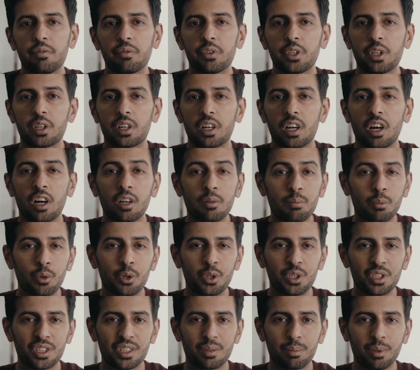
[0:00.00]
your
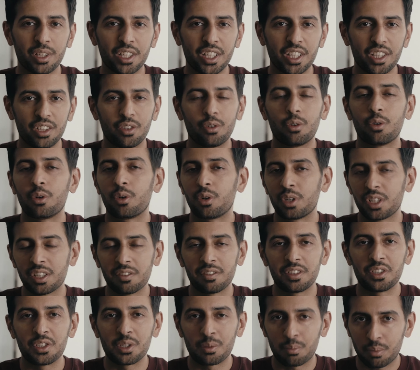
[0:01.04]
onboard display, or
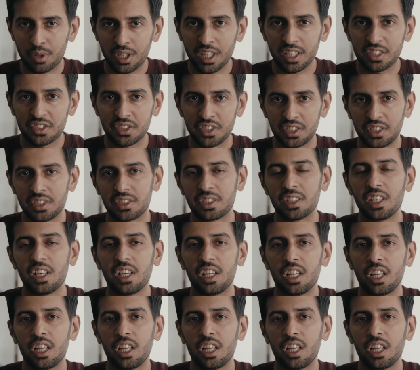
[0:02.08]
even your proxies.